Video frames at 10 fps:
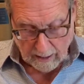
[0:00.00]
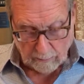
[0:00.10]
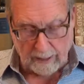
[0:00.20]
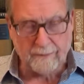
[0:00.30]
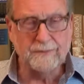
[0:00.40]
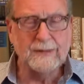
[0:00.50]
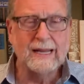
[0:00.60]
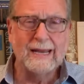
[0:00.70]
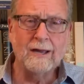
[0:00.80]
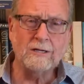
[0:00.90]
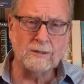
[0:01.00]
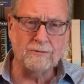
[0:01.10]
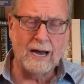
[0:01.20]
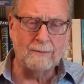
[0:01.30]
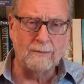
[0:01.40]
Well, here's the
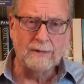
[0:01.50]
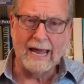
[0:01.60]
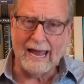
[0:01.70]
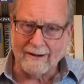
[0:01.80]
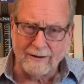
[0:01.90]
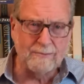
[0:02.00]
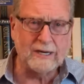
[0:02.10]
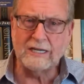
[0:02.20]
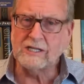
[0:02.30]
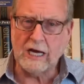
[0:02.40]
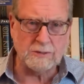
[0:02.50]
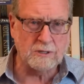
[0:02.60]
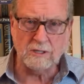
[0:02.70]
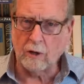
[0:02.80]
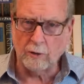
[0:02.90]
problem. Everybody's
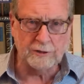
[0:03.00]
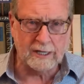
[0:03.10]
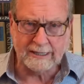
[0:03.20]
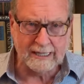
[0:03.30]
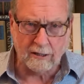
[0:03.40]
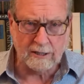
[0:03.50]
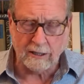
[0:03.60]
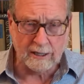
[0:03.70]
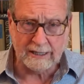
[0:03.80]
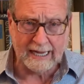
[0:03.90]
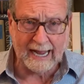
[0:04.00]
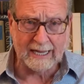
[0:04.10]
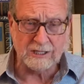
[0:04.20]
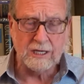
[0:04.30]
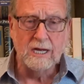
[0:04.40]
desperate to hold on to
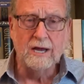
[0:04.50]
cash.